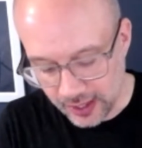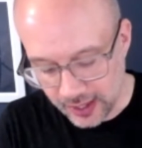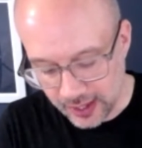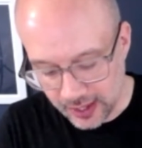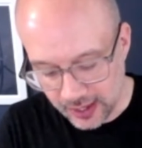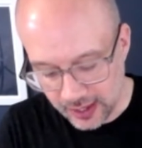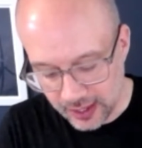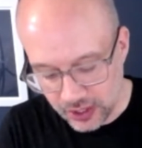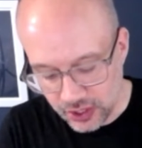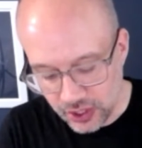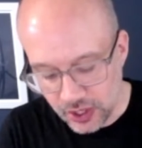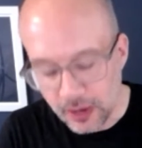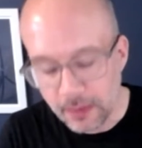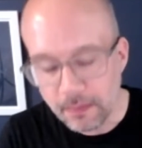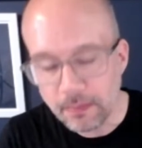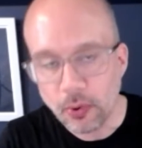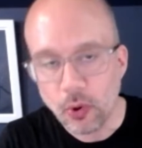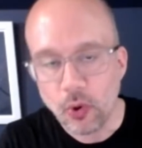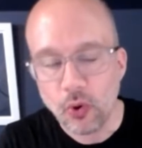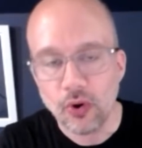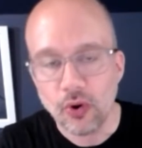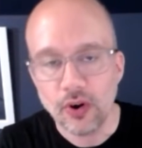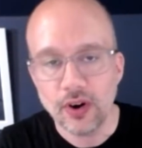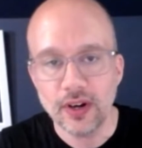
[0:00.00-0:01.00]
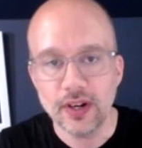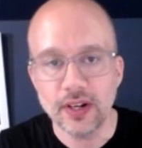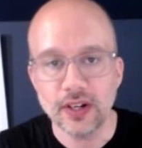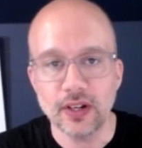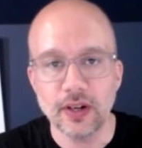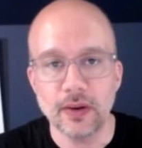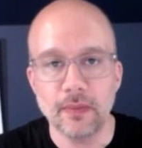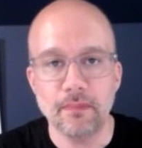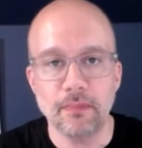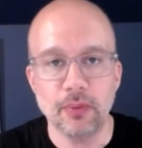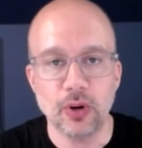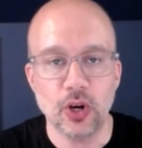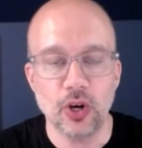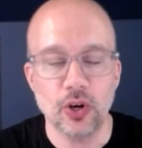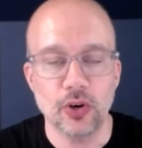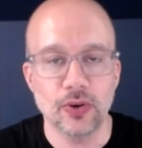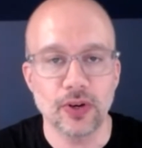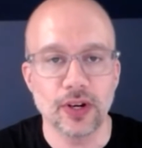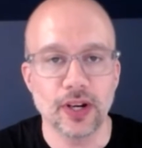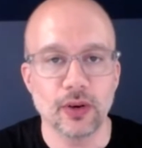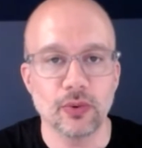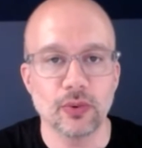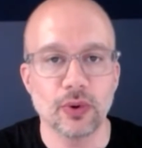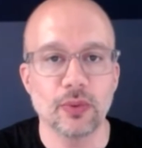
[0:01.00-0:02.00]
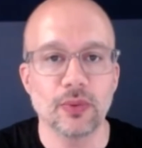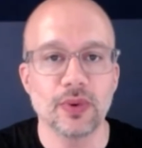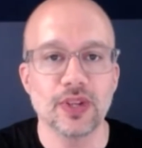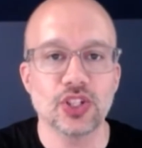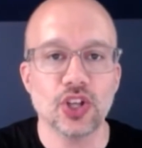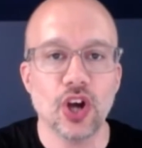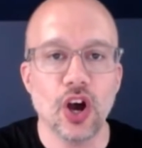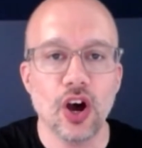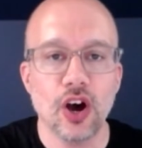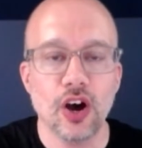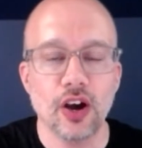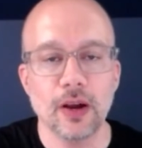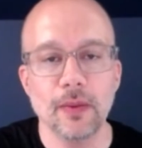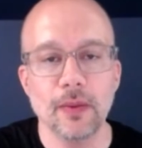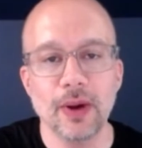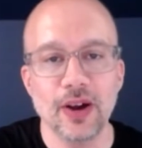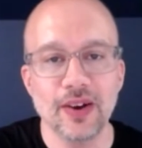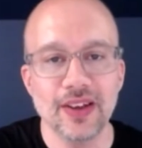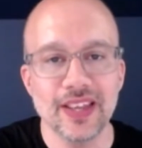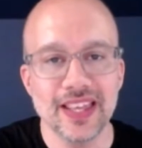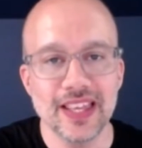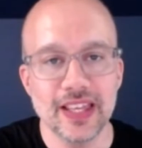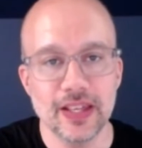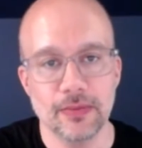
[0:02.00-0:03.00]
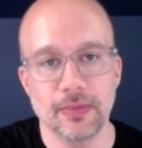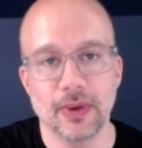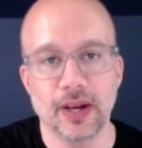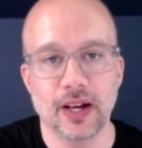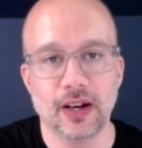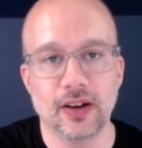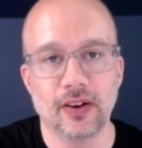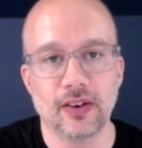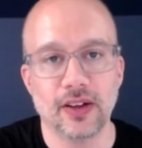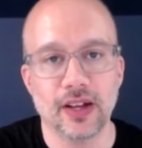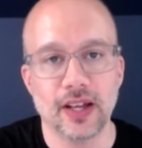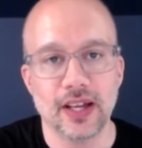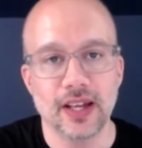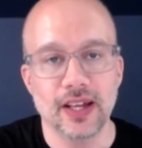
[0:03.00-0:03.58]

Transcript: And it's an important component when we talk about email.